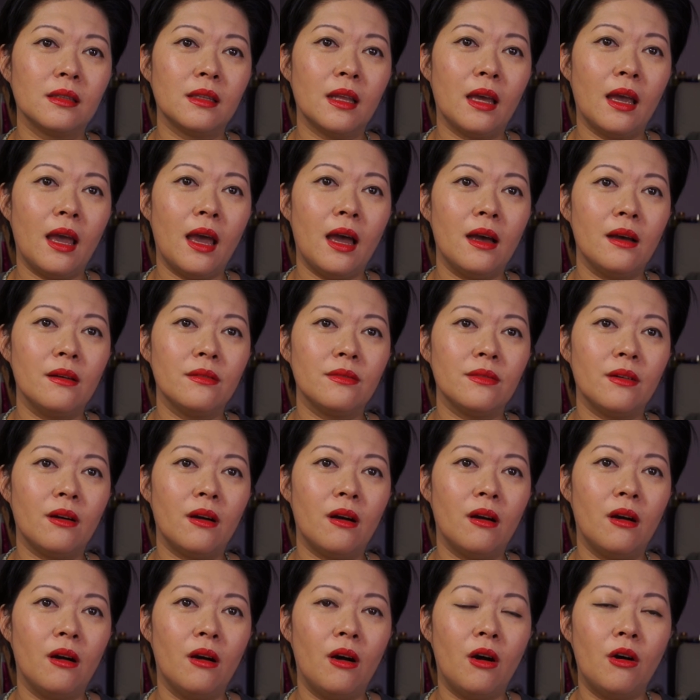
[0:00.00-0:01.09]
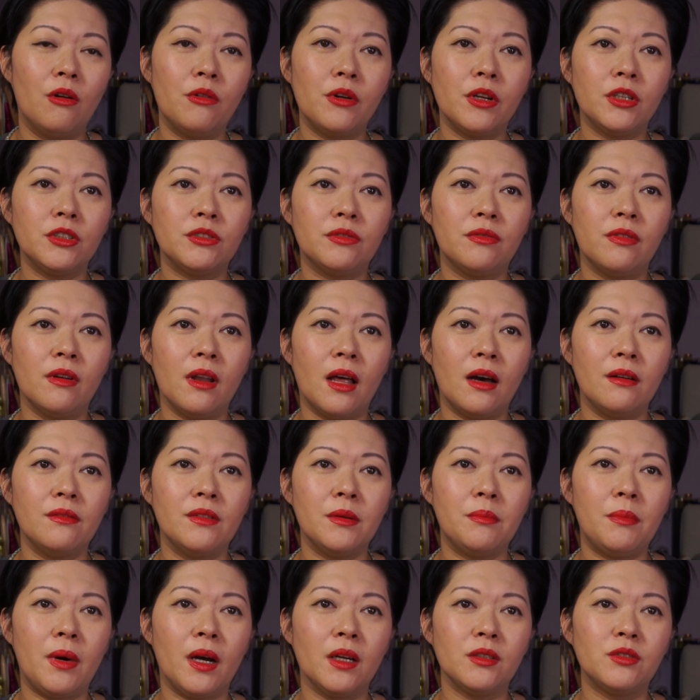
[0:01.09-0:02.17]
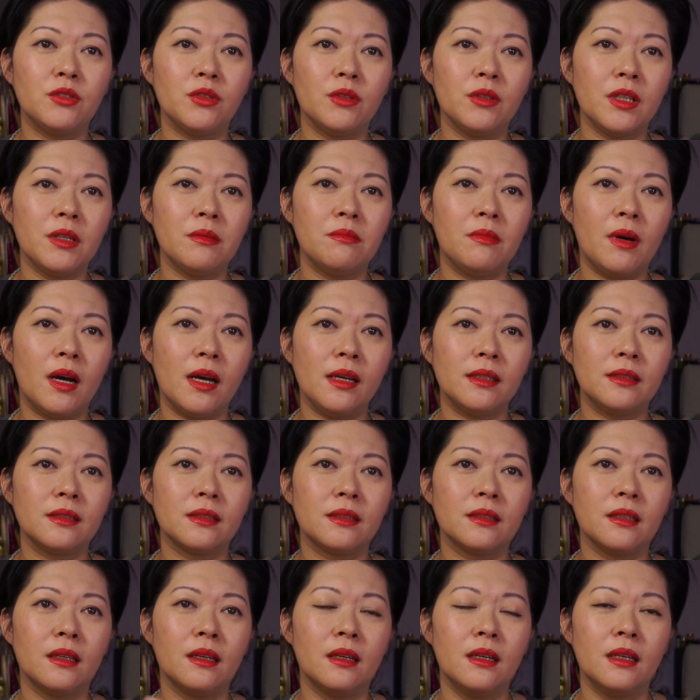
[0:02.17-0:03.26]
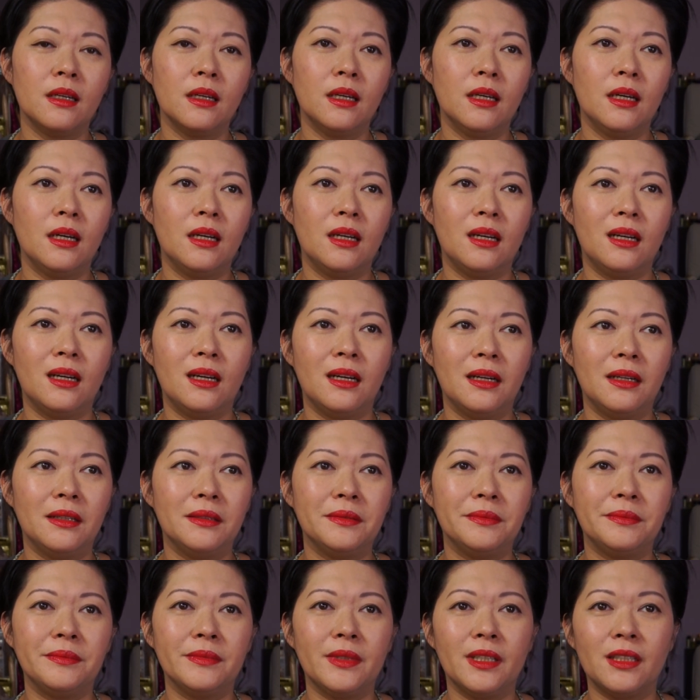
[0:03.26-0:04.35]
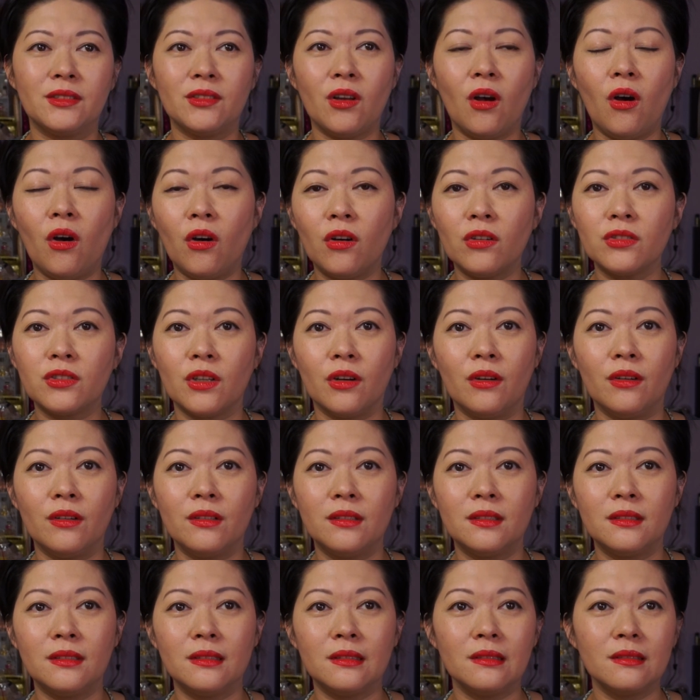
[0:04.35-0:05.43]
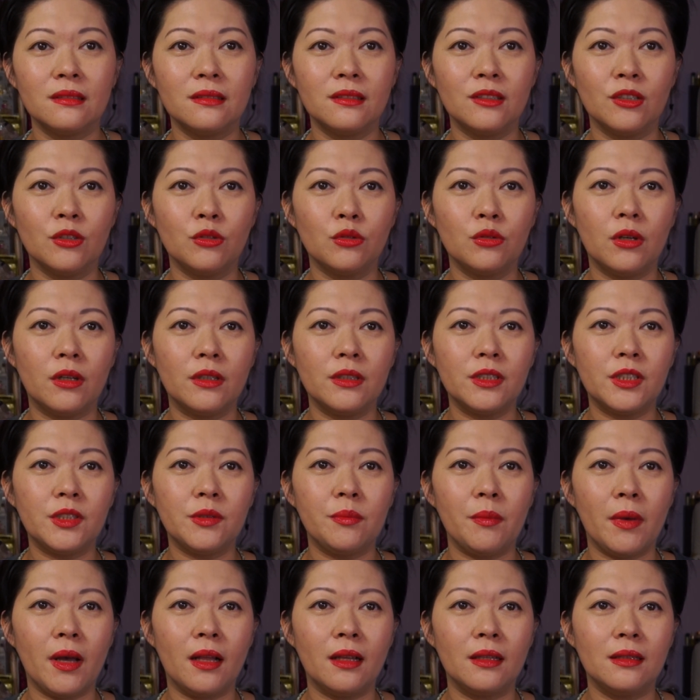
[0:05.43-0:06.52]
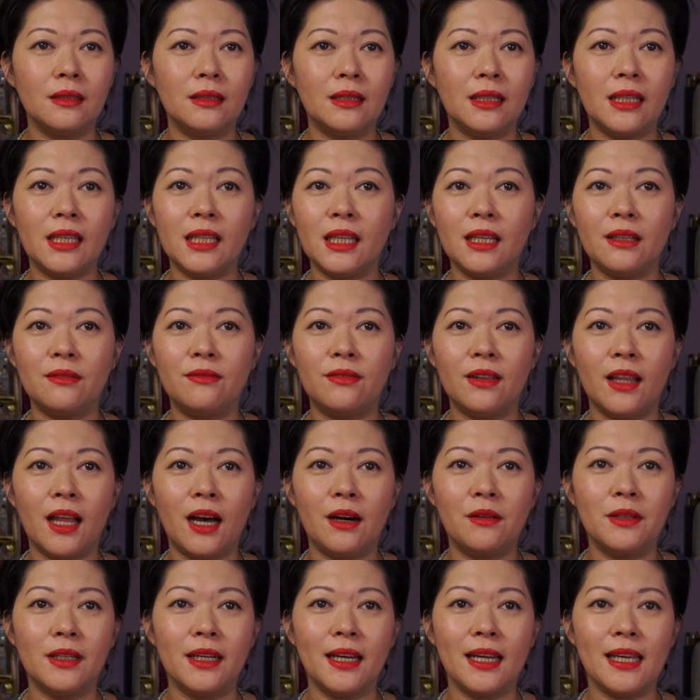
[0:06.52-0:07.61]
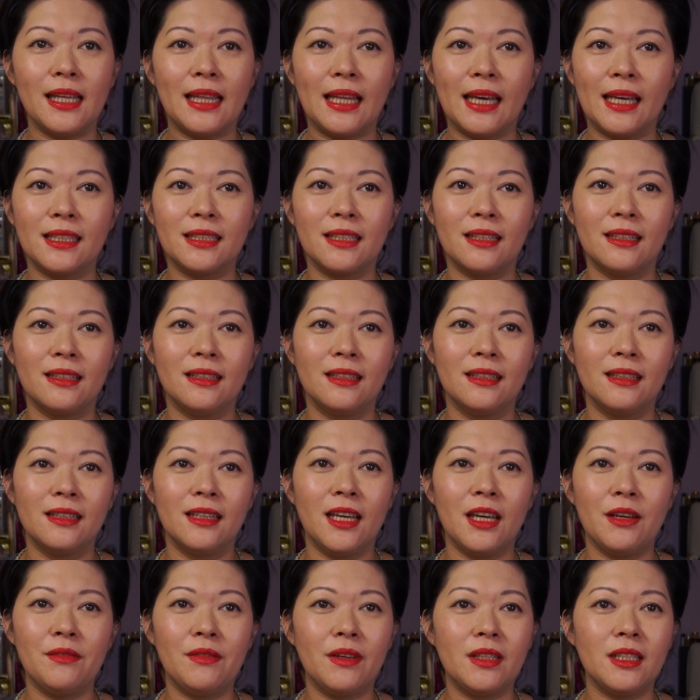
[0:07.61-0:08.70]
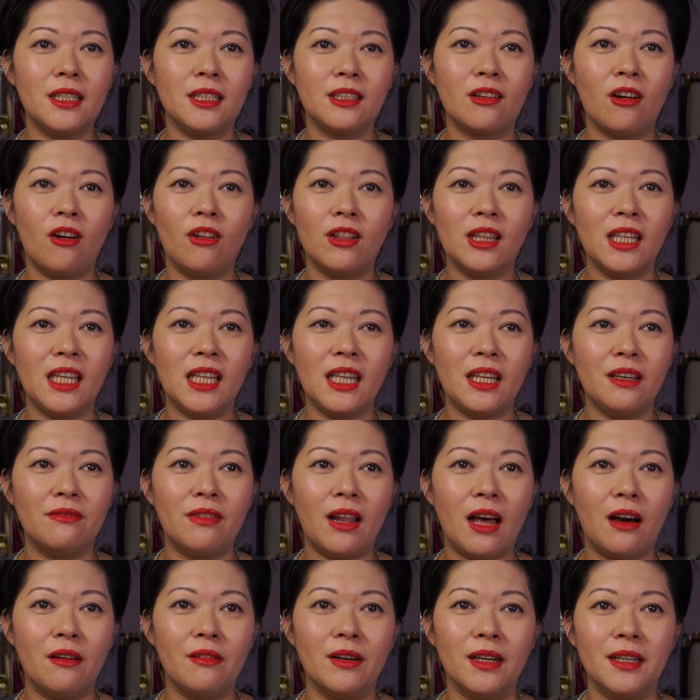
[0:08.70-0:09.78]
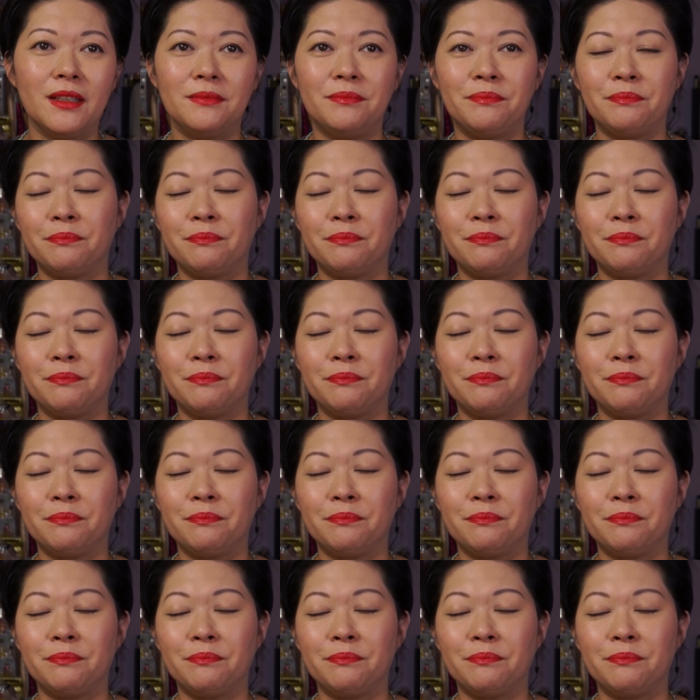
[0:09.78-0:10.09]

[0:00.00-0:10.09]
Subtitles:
they have orange flower patchouli musk. It's also, you don't smell lily flower in it, even it's called lily flower.